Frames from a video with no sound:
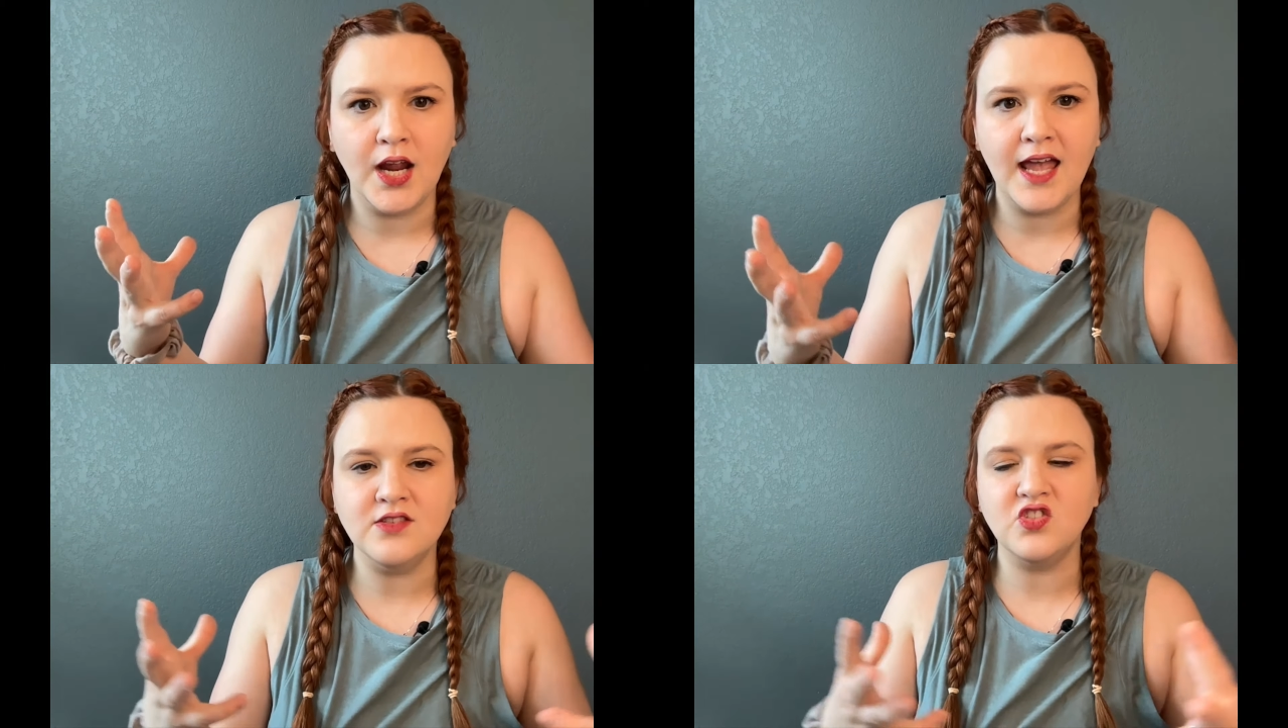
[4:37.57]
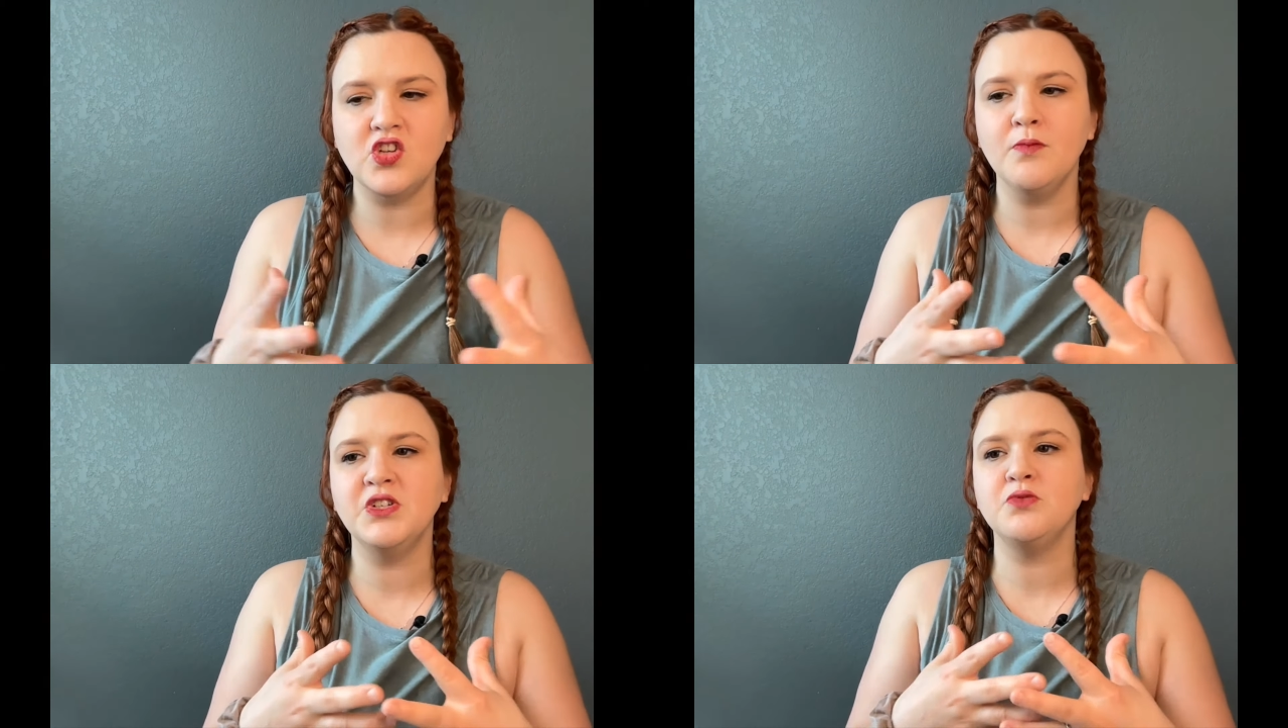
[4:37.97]
and
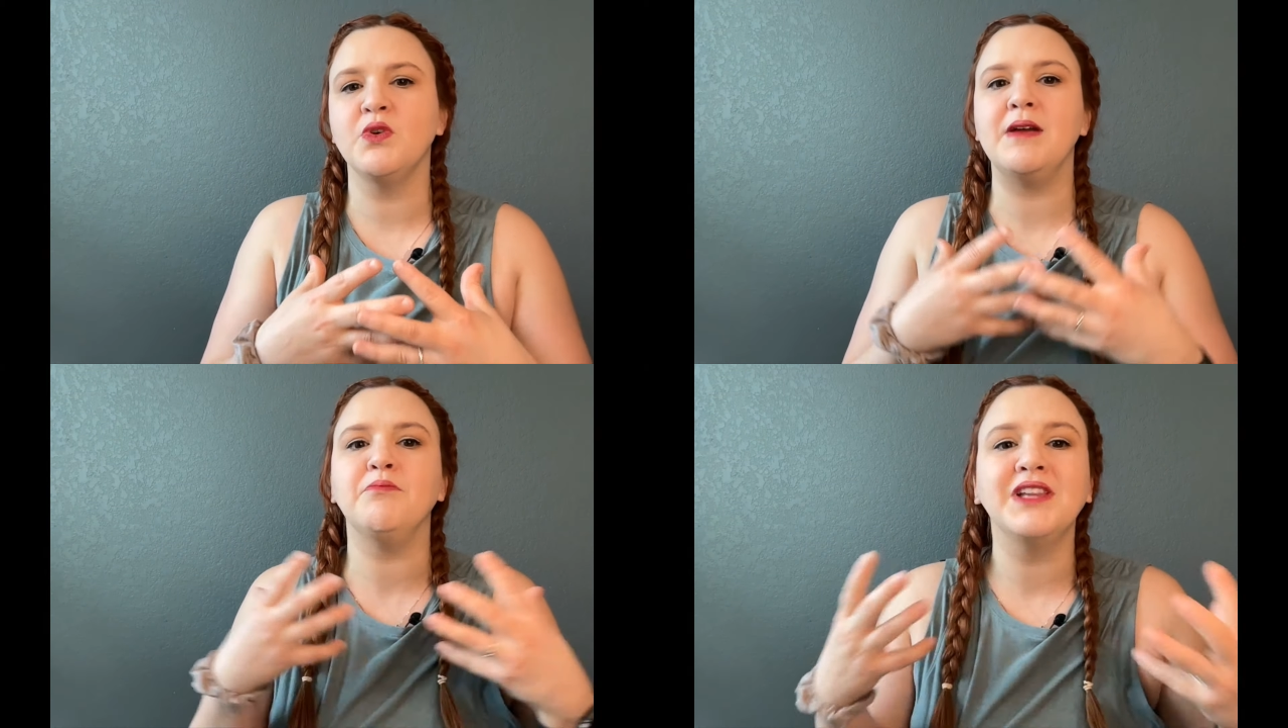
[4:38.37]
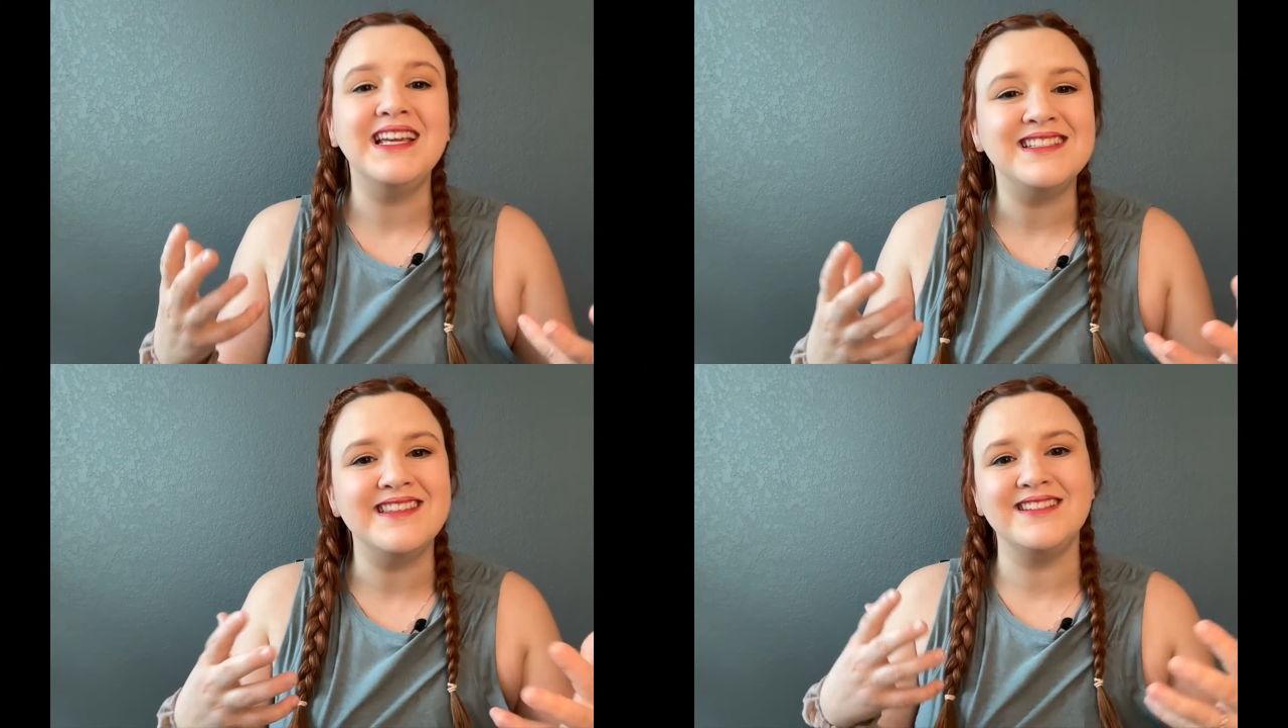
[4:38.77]
so much more in
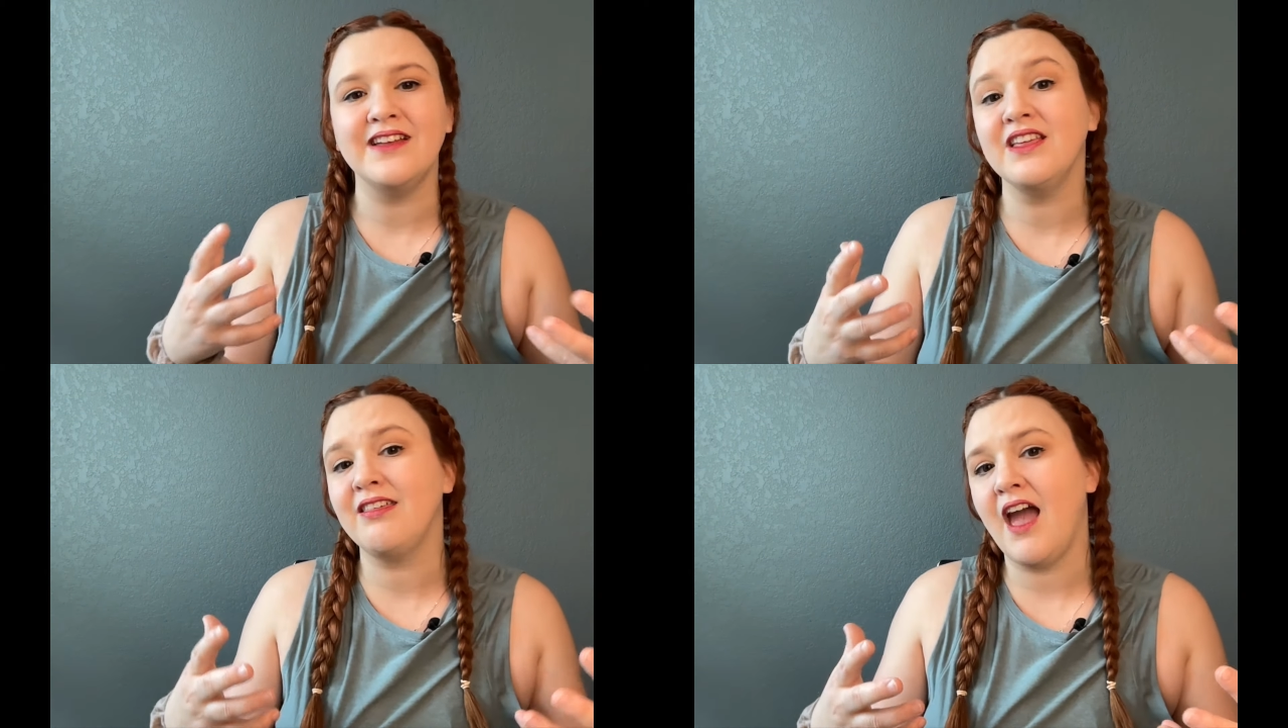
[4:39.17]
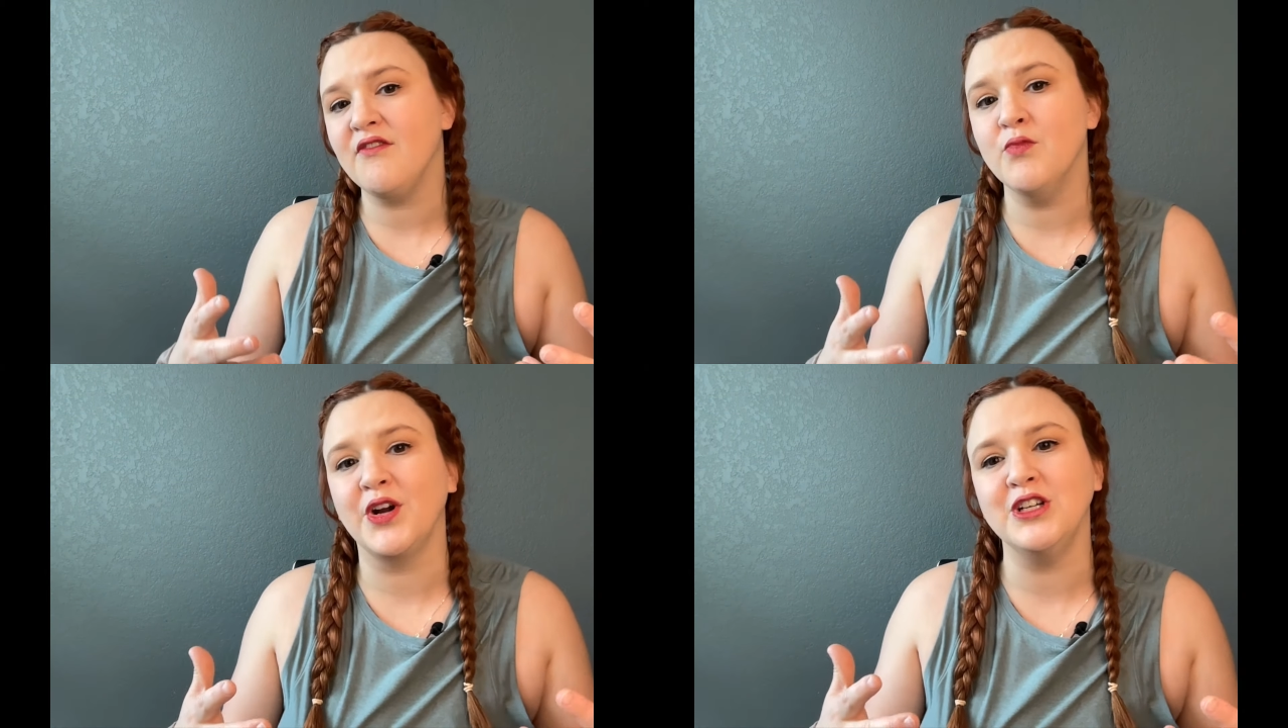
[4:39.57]
place, and they sound like they have
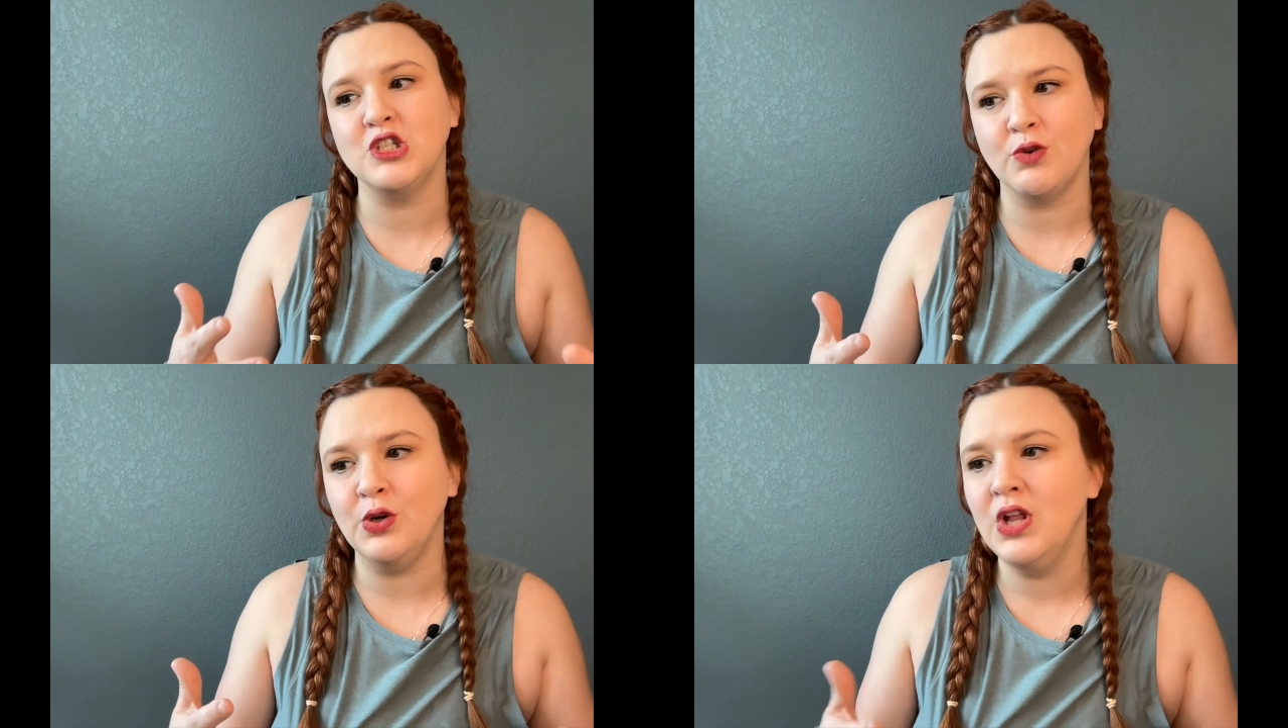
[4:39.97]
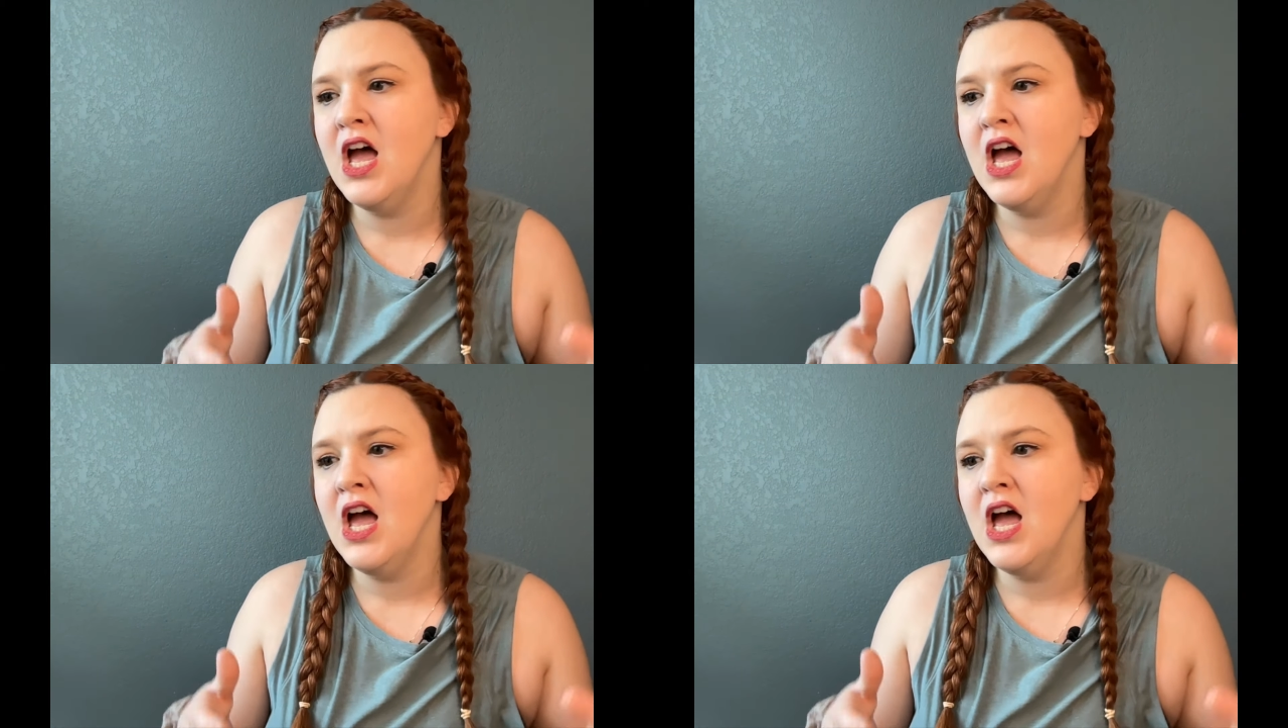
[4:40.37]
more control